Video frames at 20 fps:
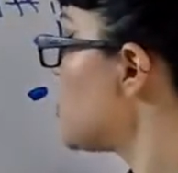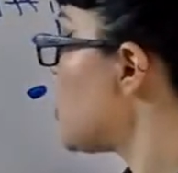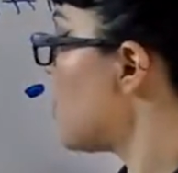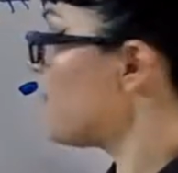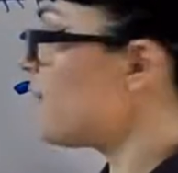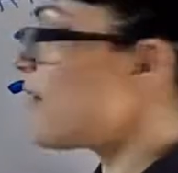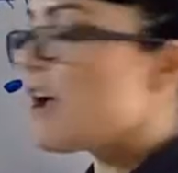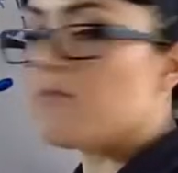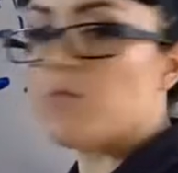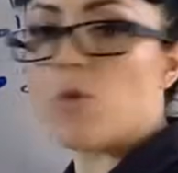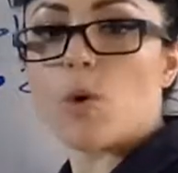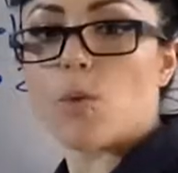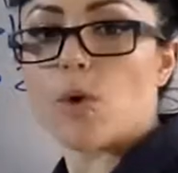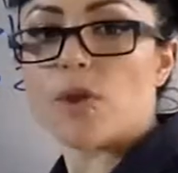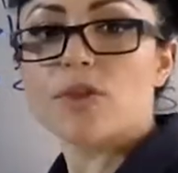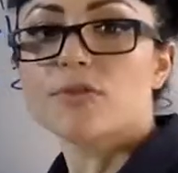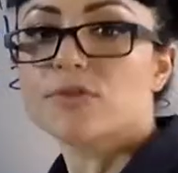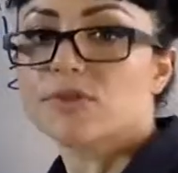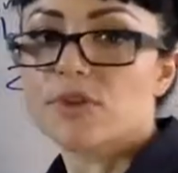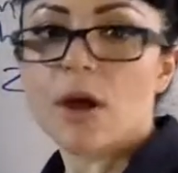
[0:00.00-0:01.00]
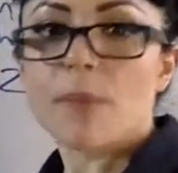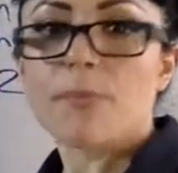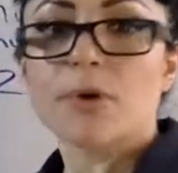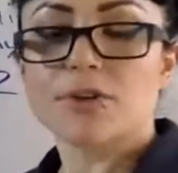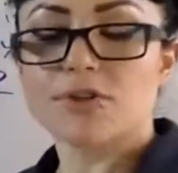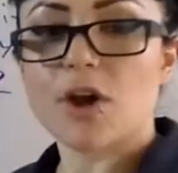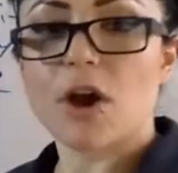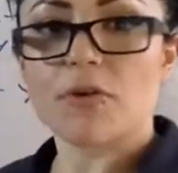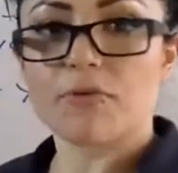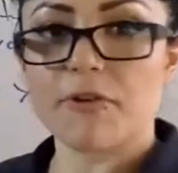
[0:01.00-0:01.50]
dot 5.1, those
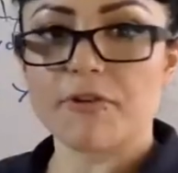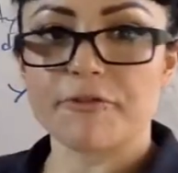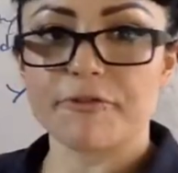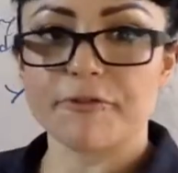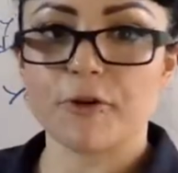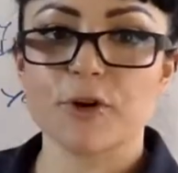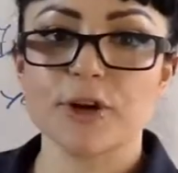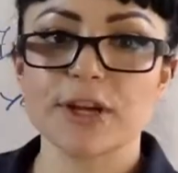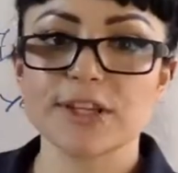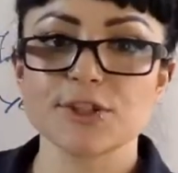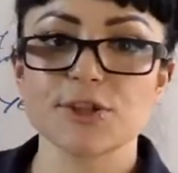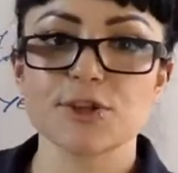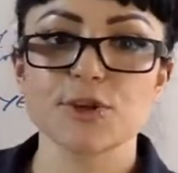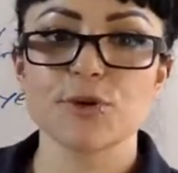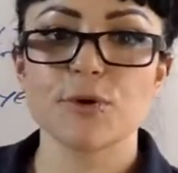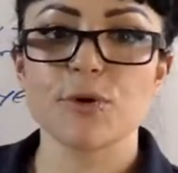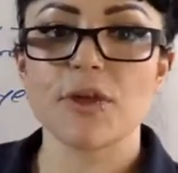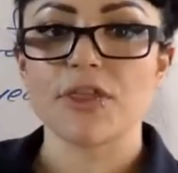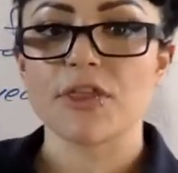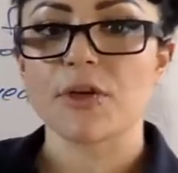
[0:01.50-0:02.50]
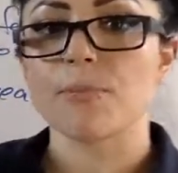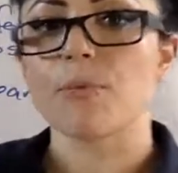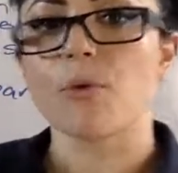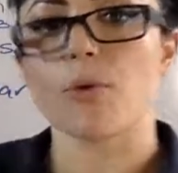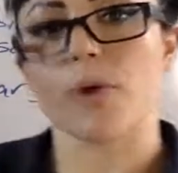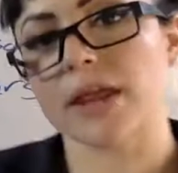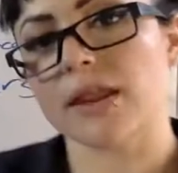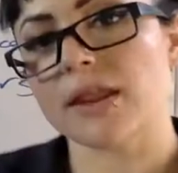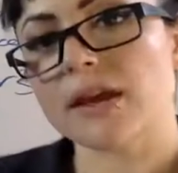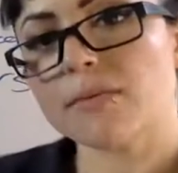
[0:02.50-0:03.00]
numbers are referring to the
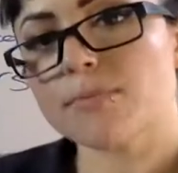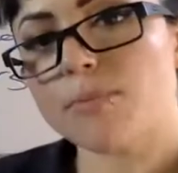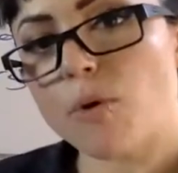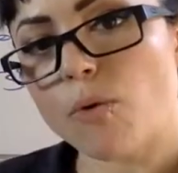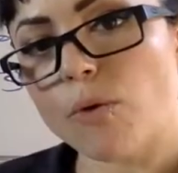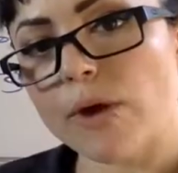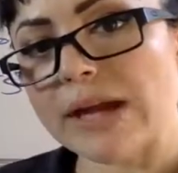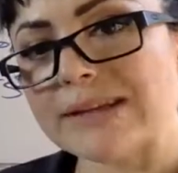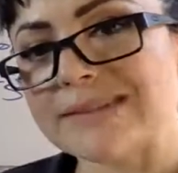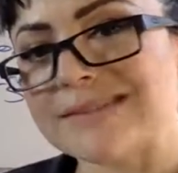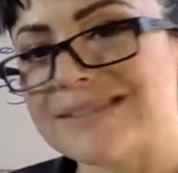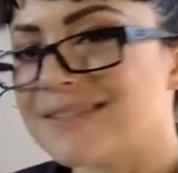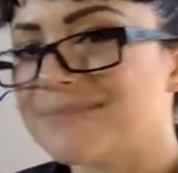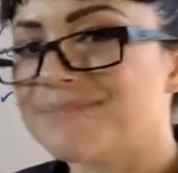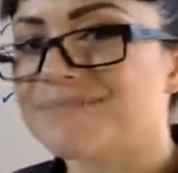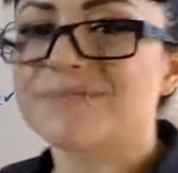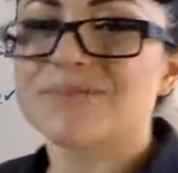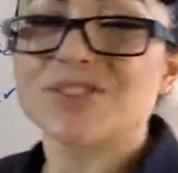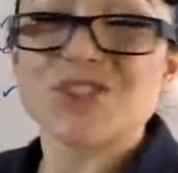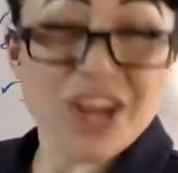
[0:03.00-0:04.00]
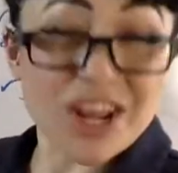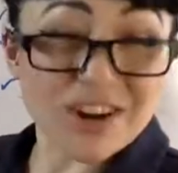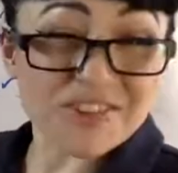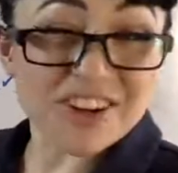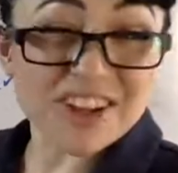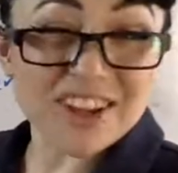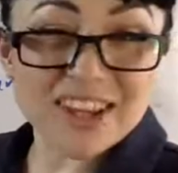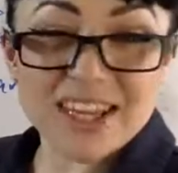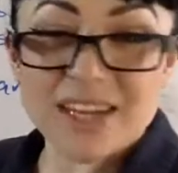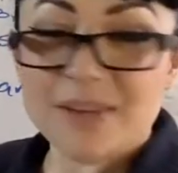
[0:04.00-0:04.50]
boiling point
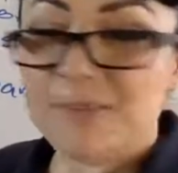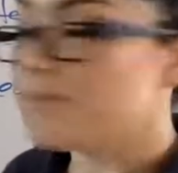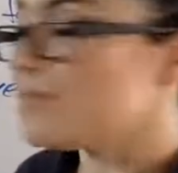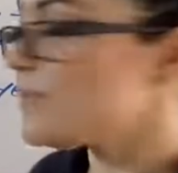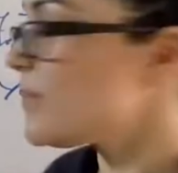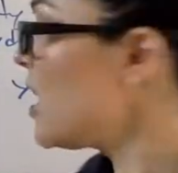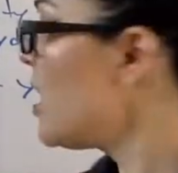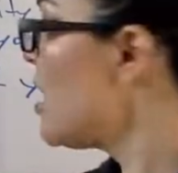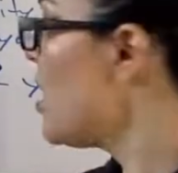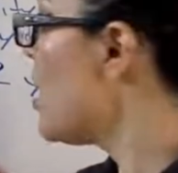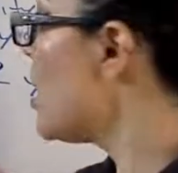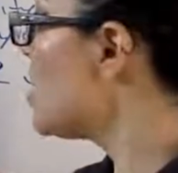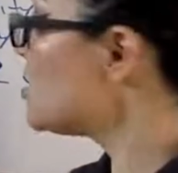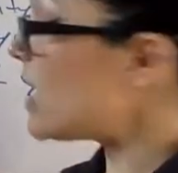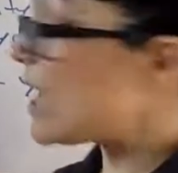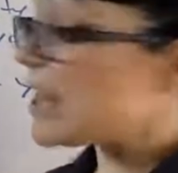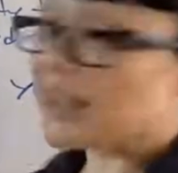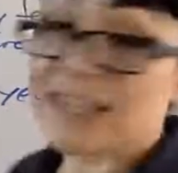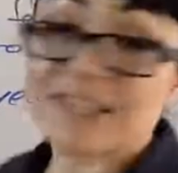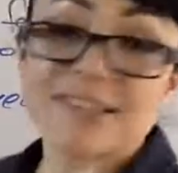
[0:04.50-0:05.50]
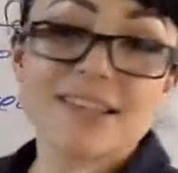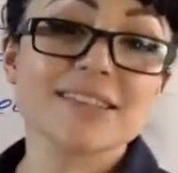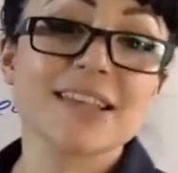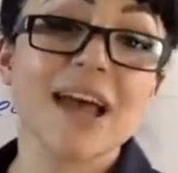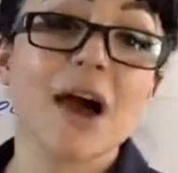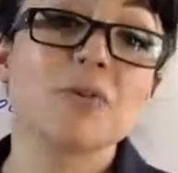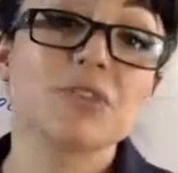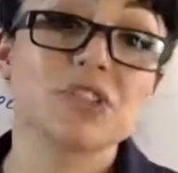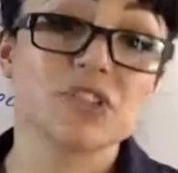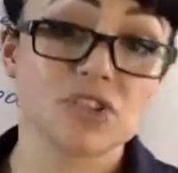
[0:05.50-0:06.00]
generally. At least that's how it